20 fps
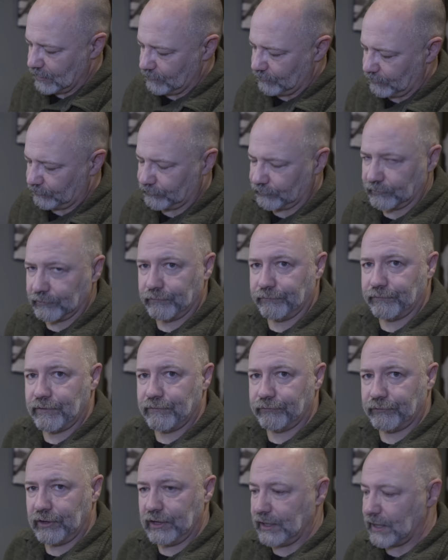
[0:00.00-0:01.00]
This is a
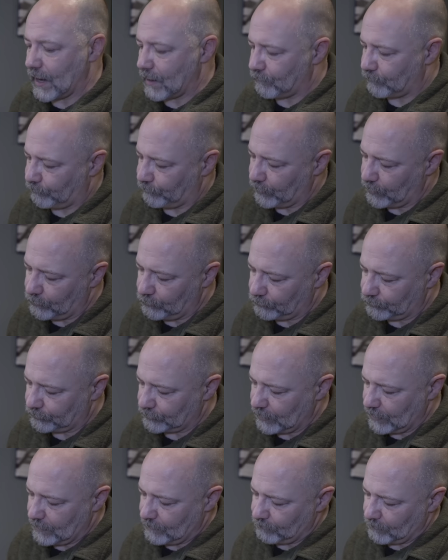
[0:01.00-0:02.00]
15 amp fuse,
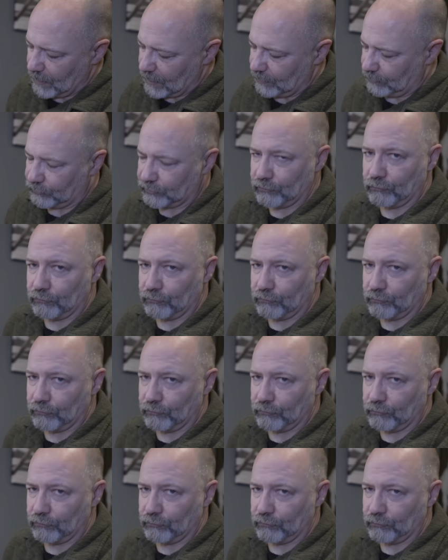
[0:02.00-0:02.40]
and it's